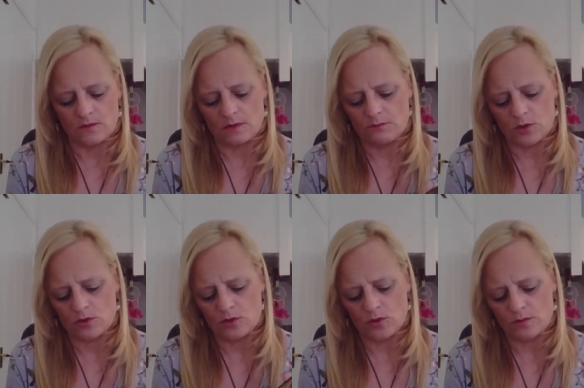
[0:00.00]
One
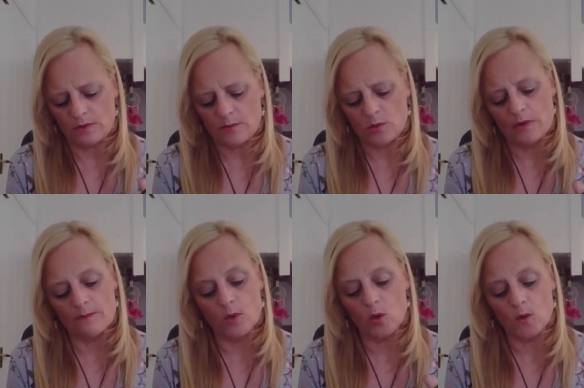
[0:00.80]
more, one more, one
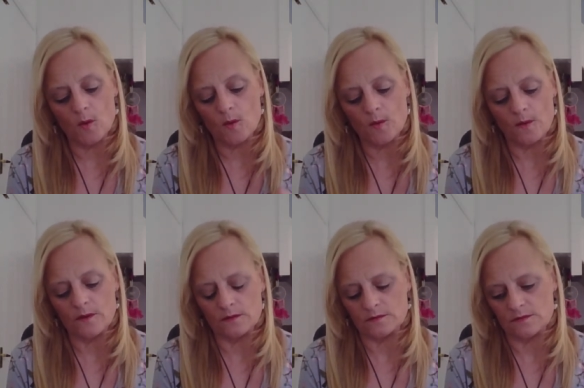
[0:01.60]

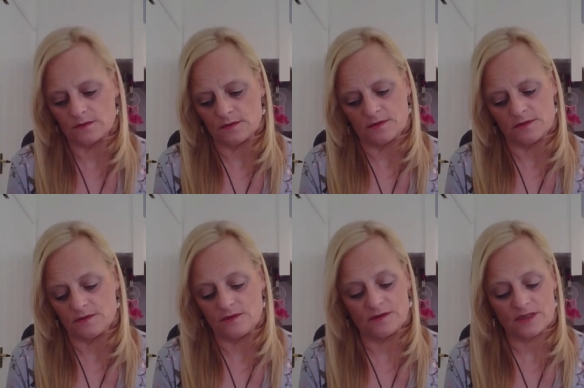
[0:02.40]
more.
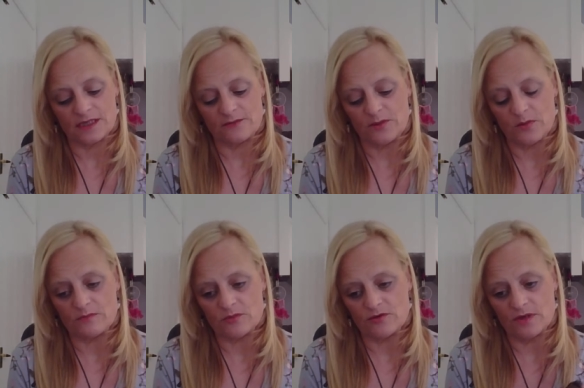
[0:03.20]
You're not going to give me
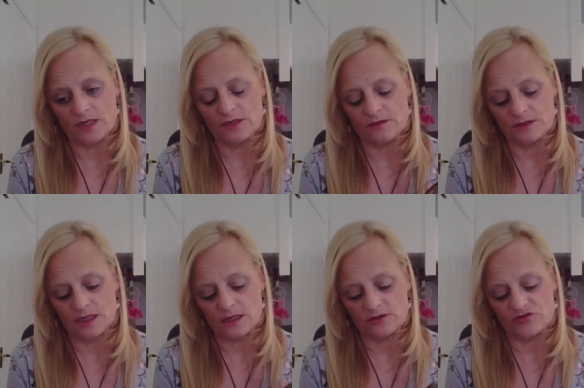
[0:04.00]
one more, are you? Shall I
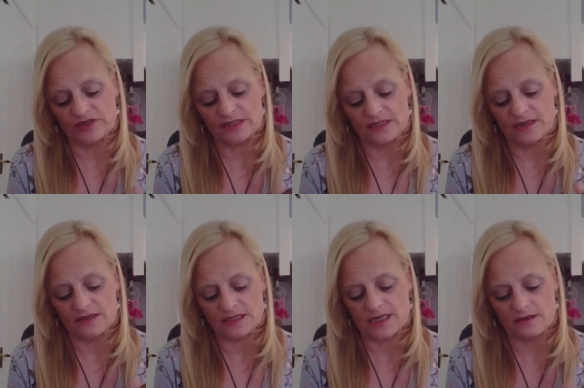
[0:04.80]
go straight to the other
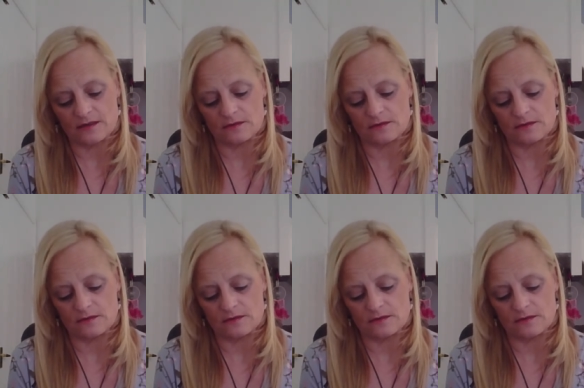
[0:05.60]
deck?